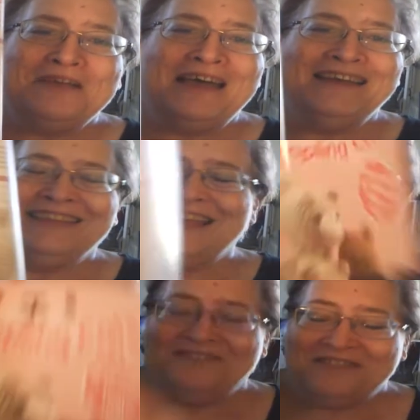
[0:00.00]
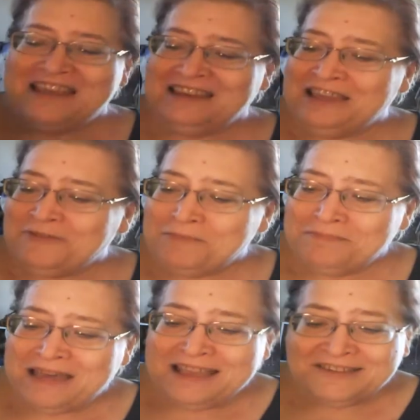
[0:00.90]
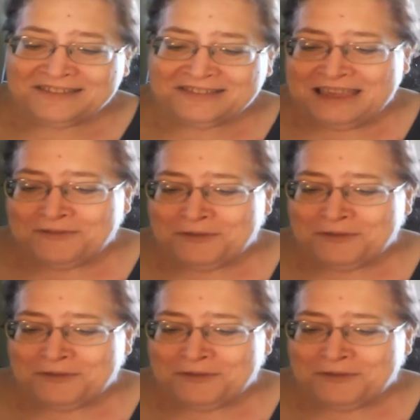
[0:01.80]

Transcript: I love them. I just love